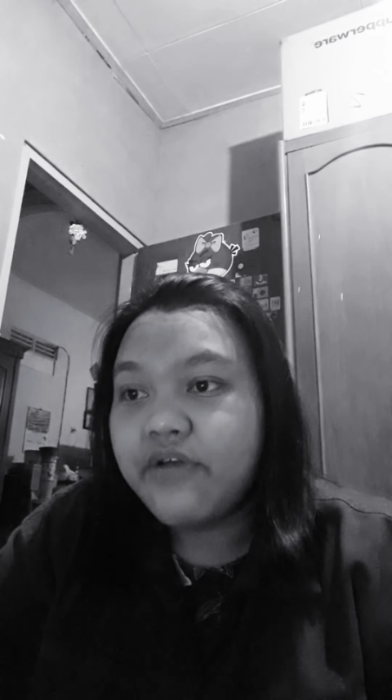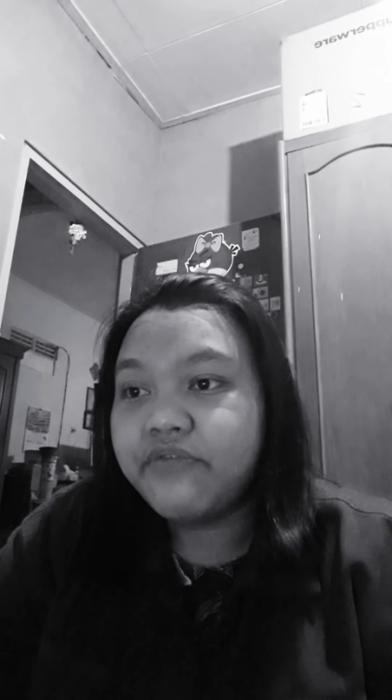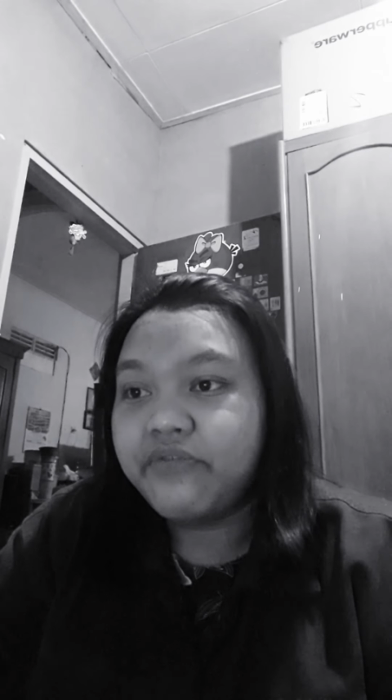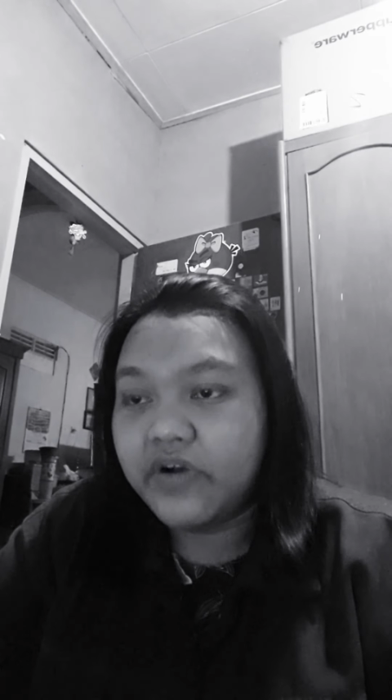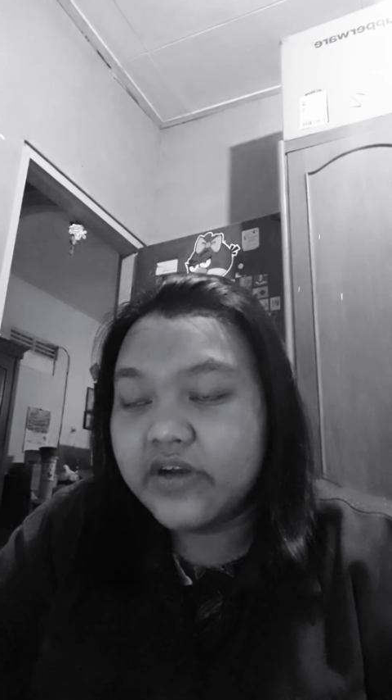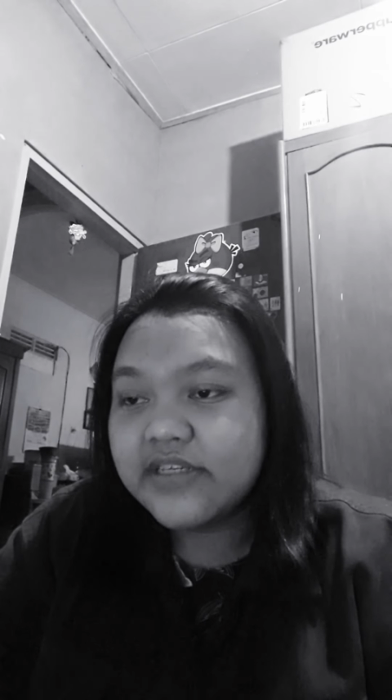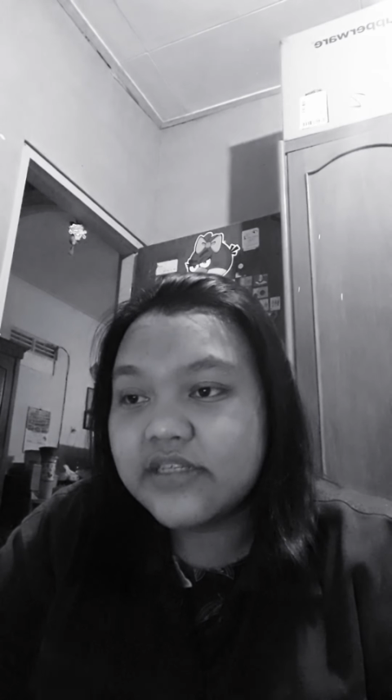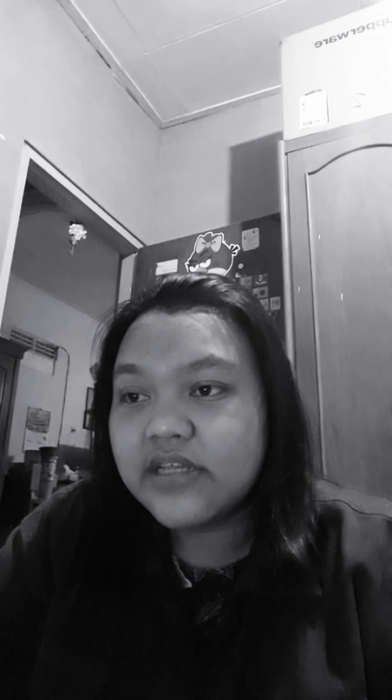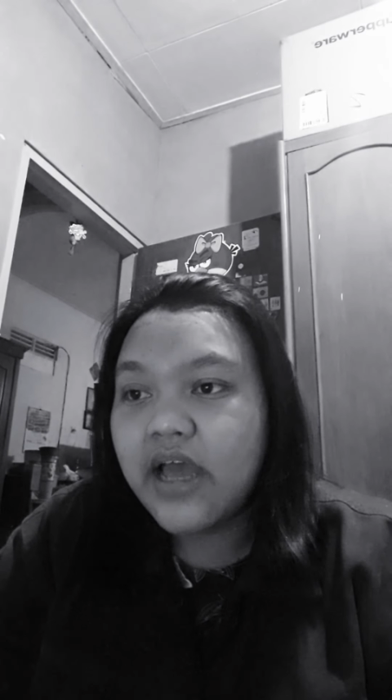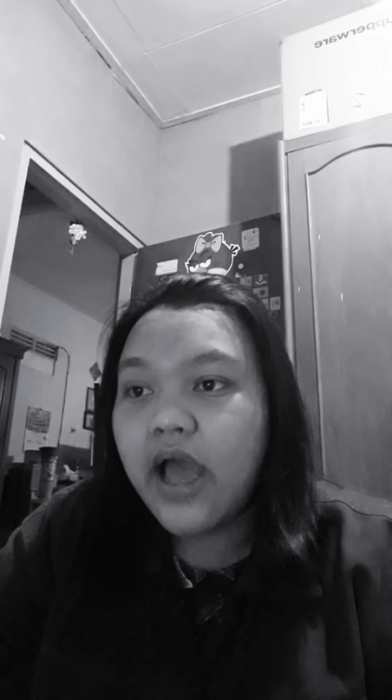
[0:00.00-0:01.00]

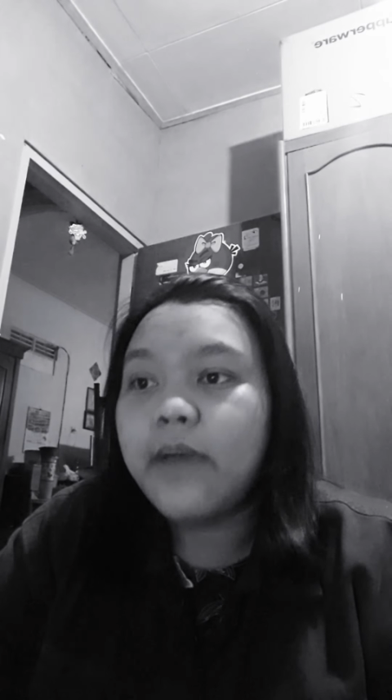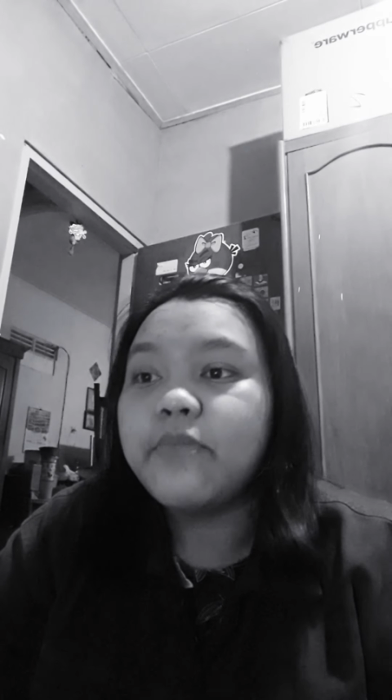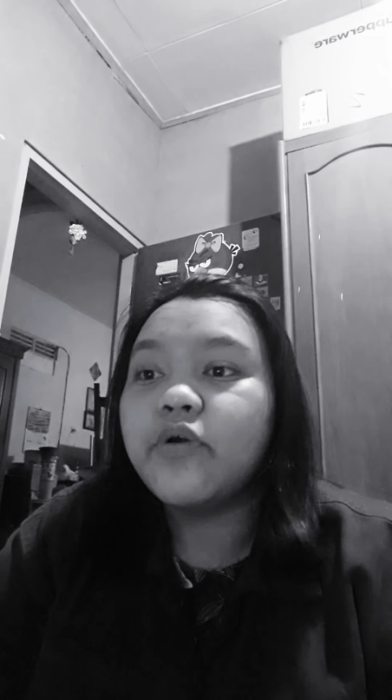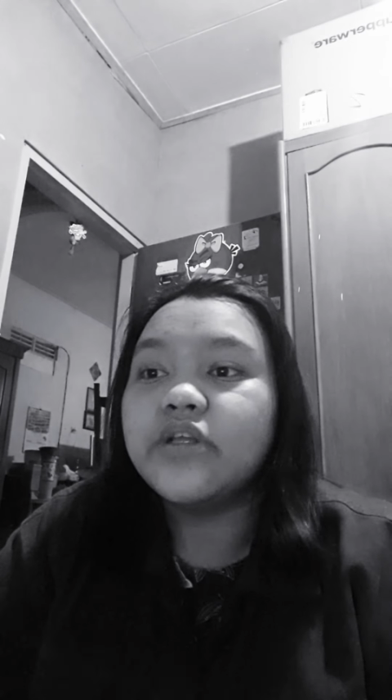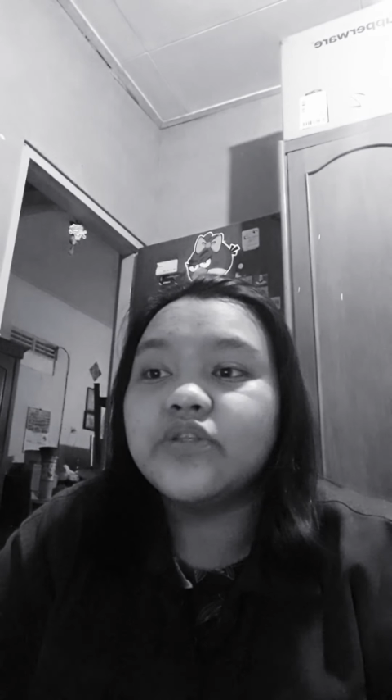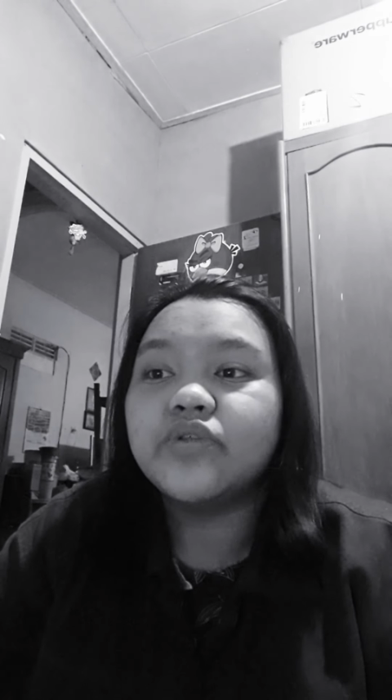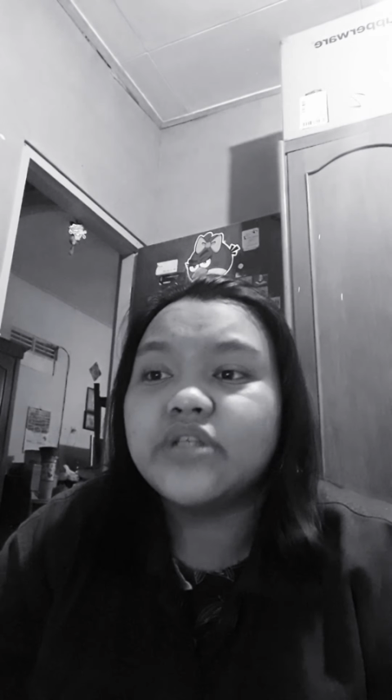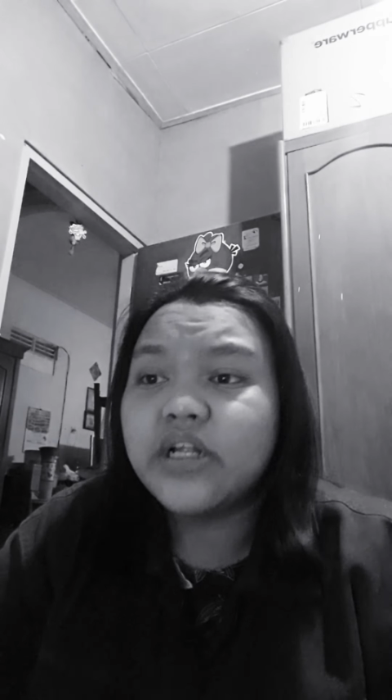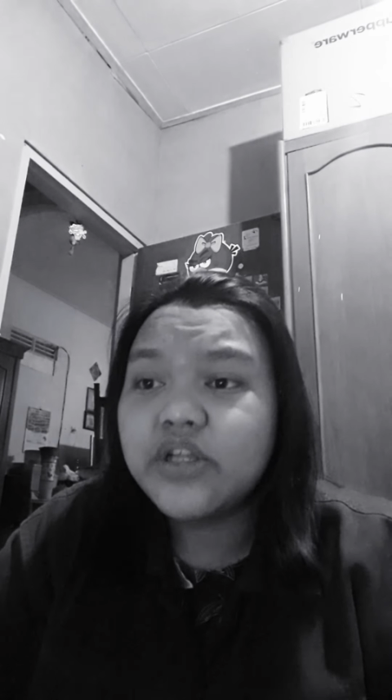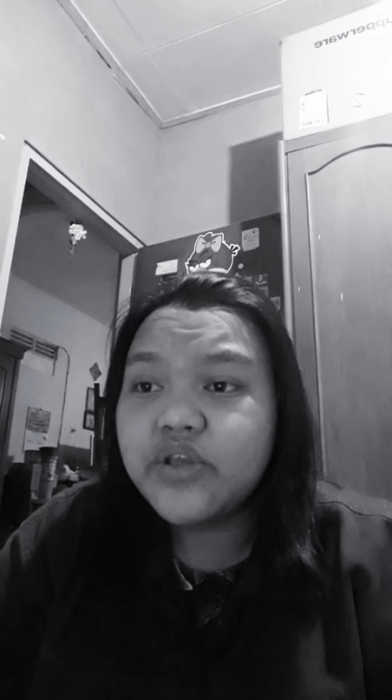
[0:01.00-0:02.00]
first, I'm going to
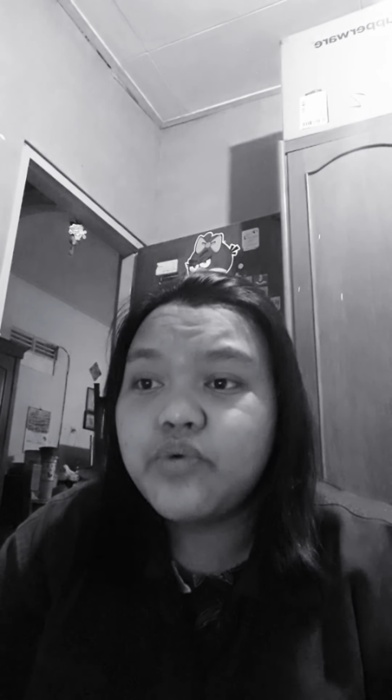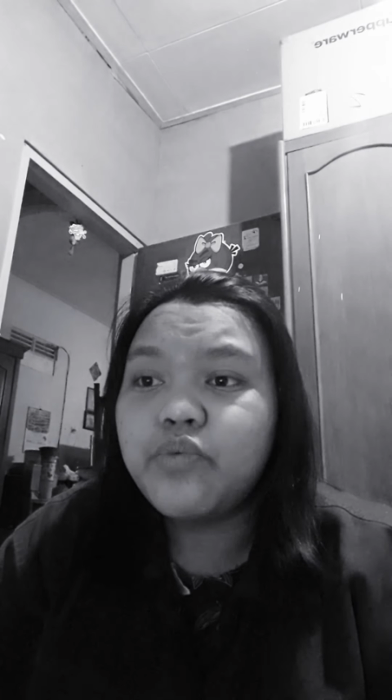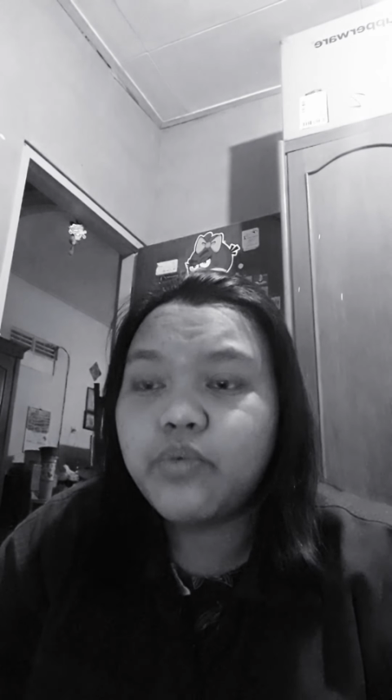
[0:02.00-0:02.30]
tell you